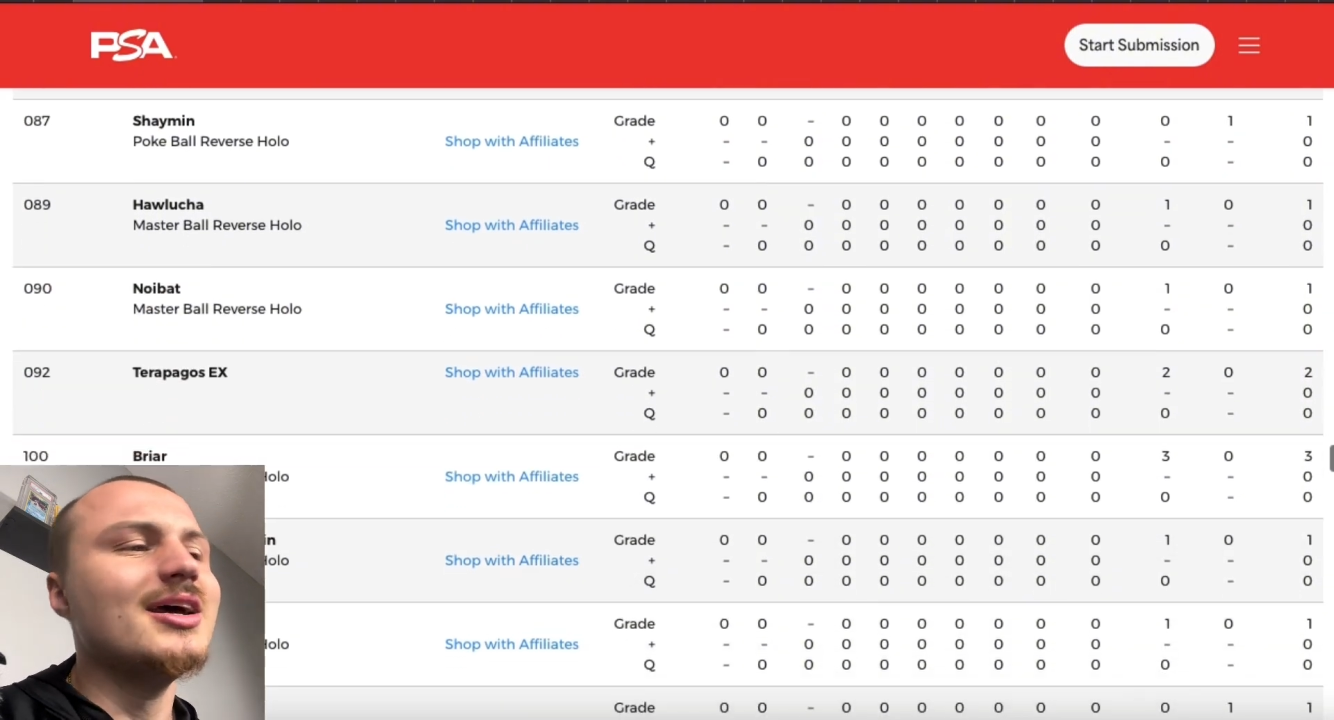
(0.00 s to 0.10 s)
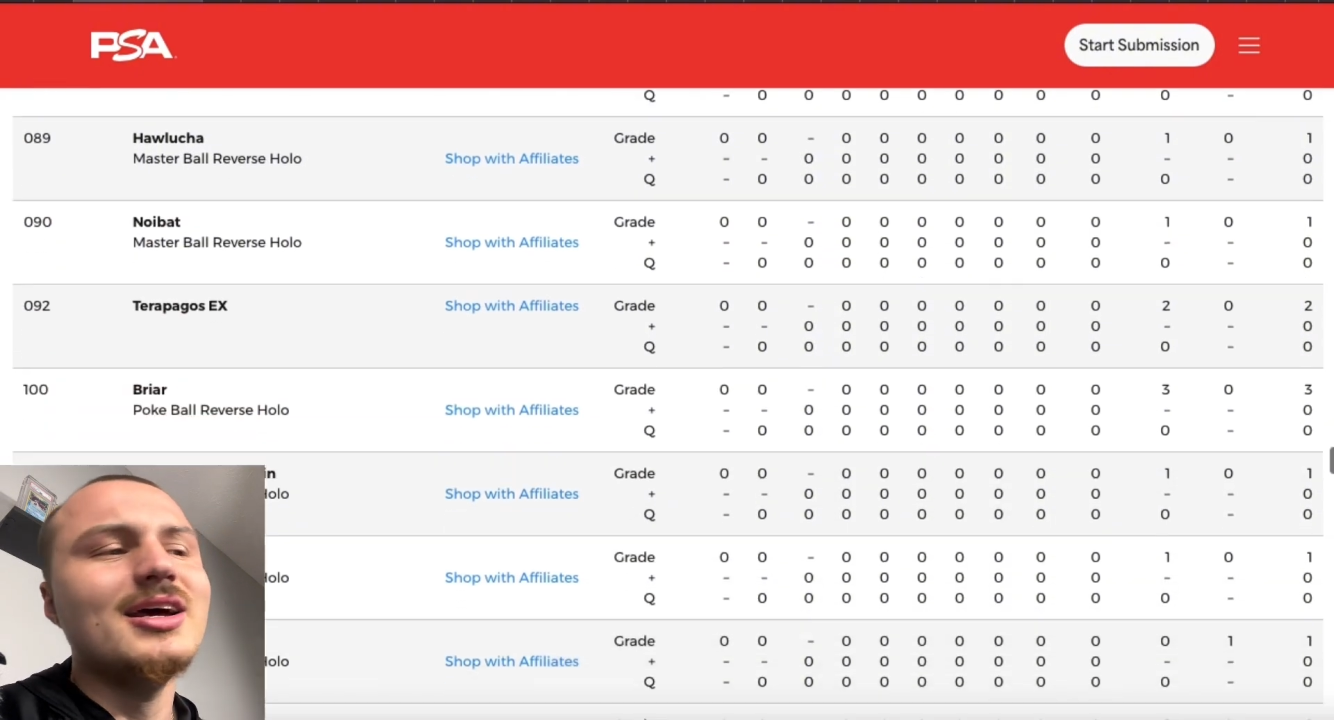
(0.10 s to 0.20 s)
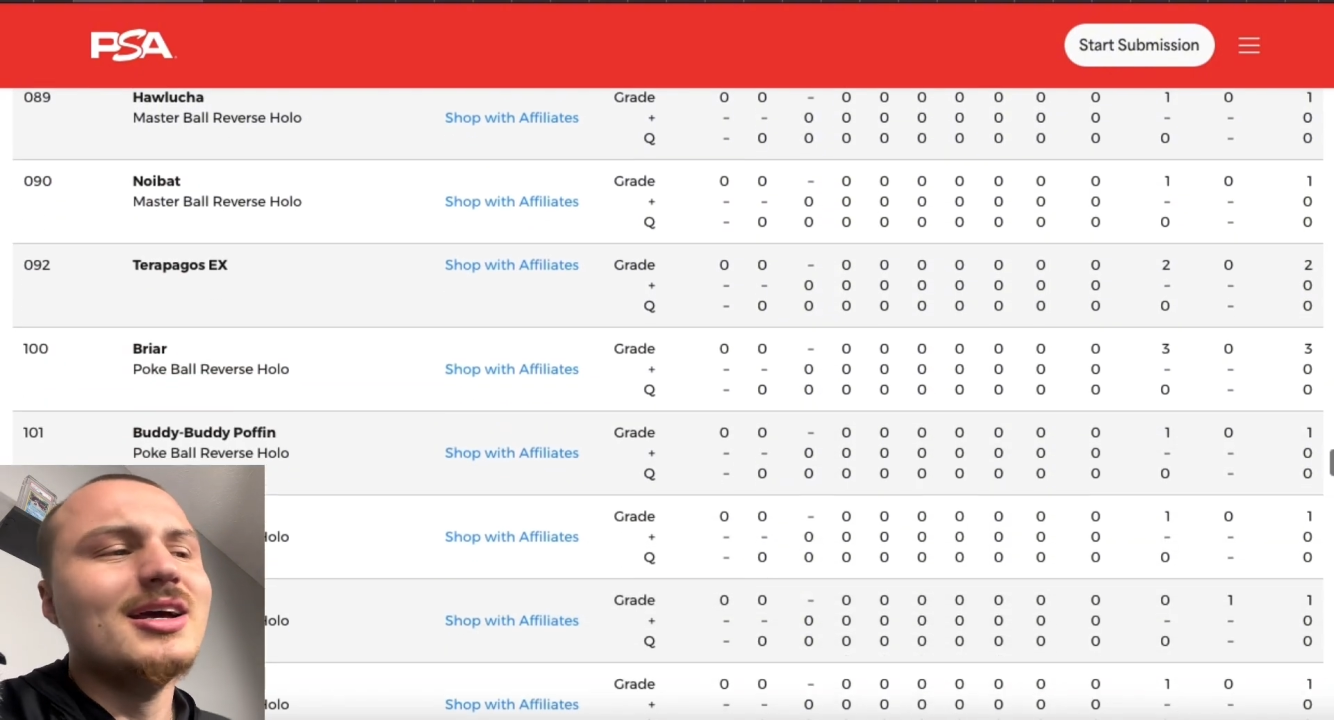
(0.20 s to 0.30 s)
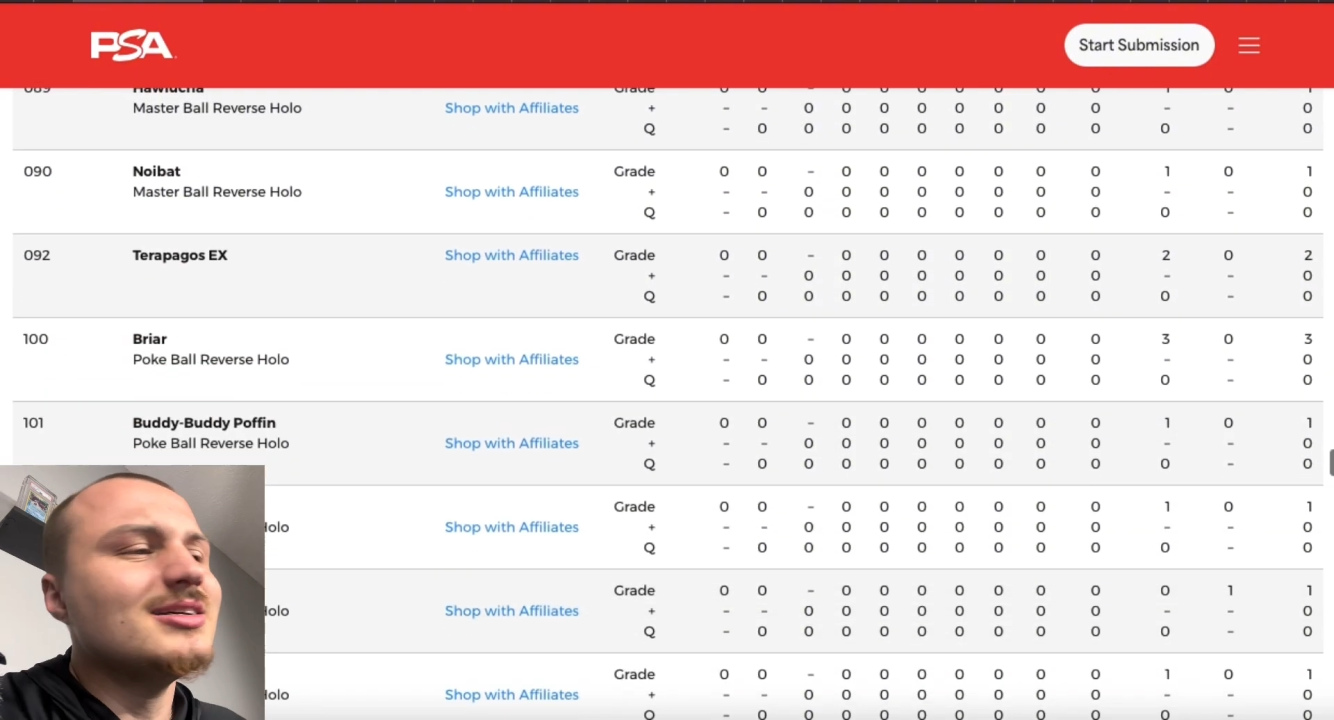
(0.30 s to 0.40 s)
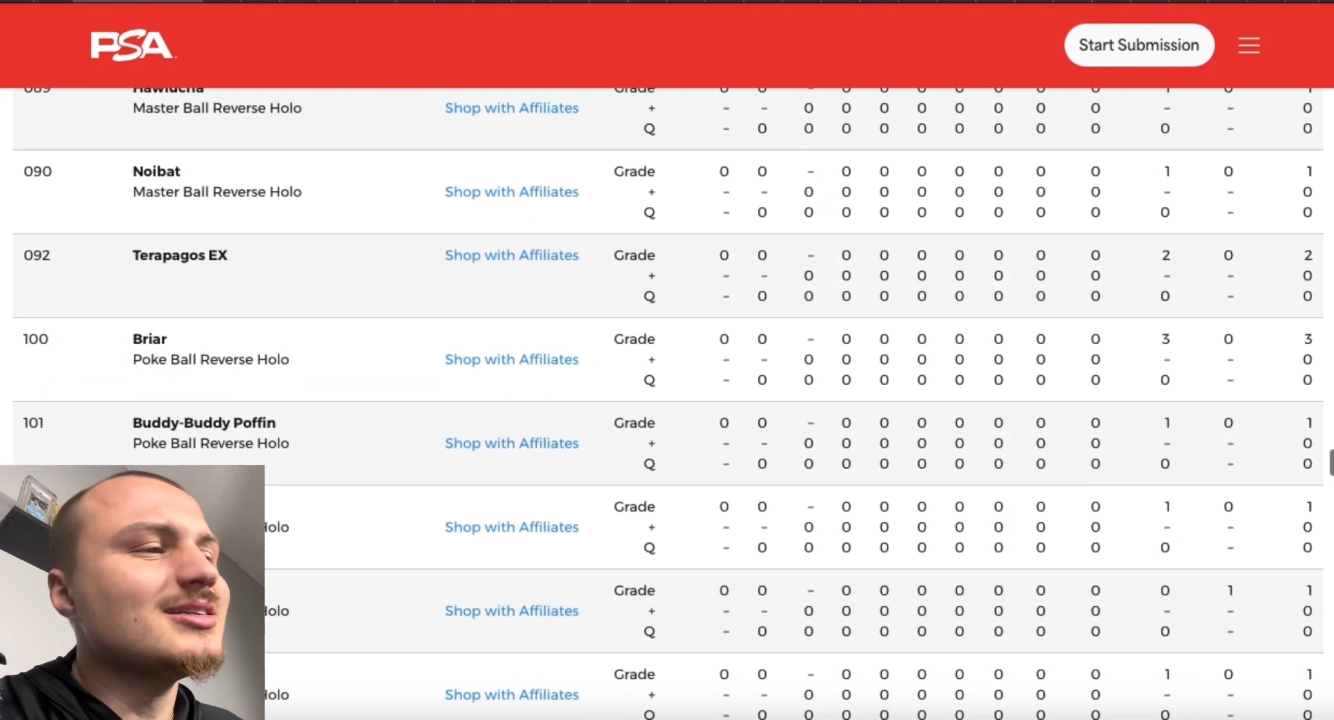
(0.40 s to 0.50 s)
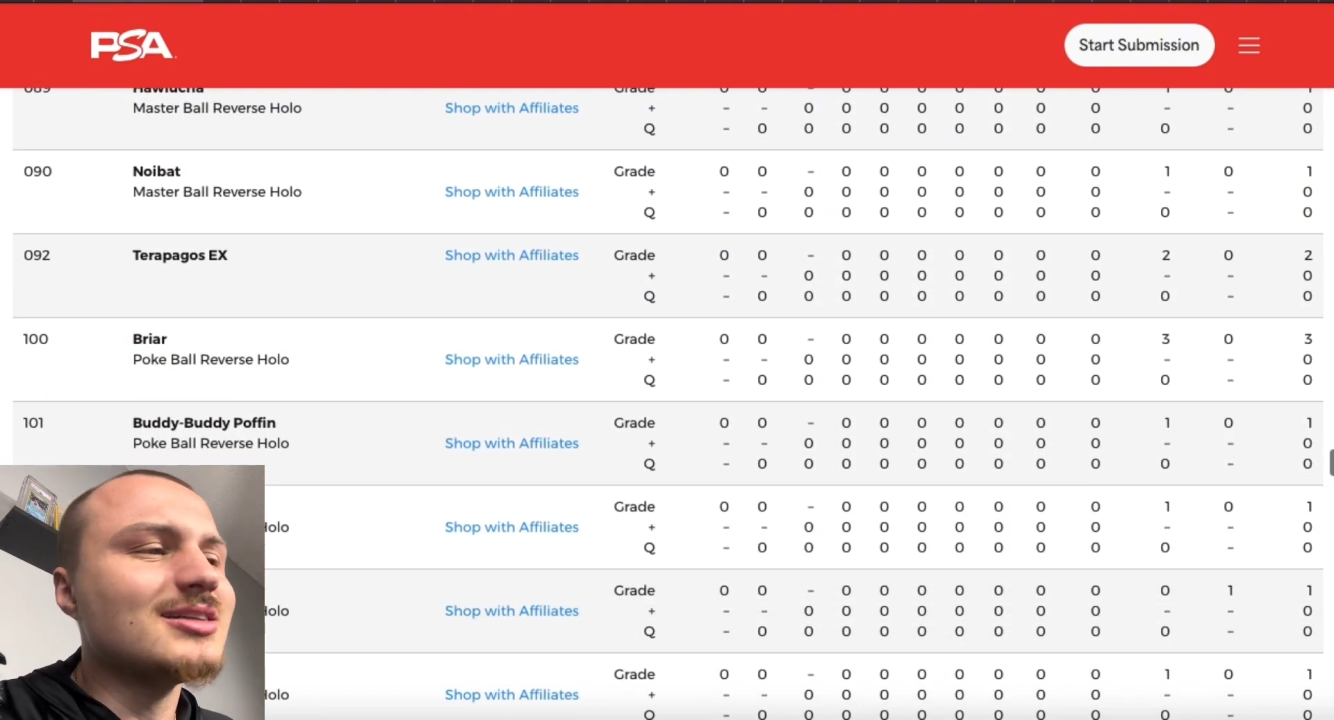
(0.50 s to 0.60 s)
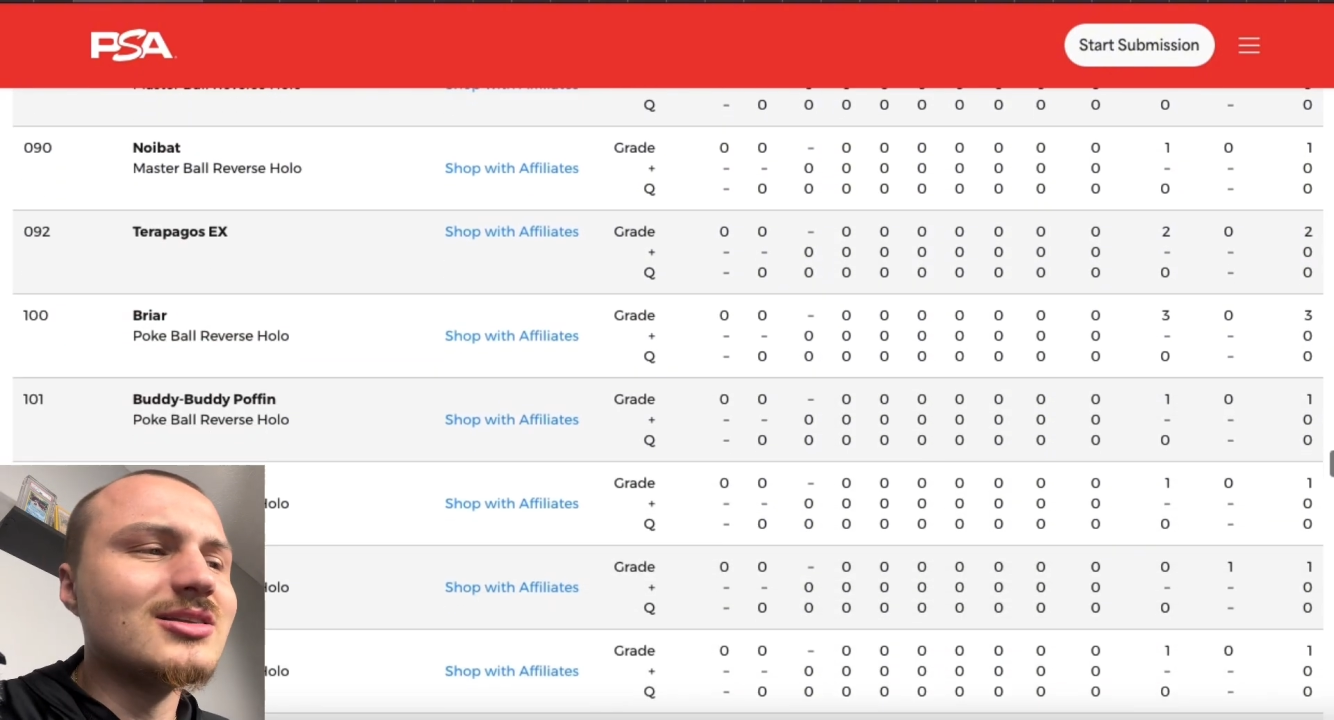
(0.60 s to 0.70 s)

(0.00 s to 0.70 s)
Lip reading: and just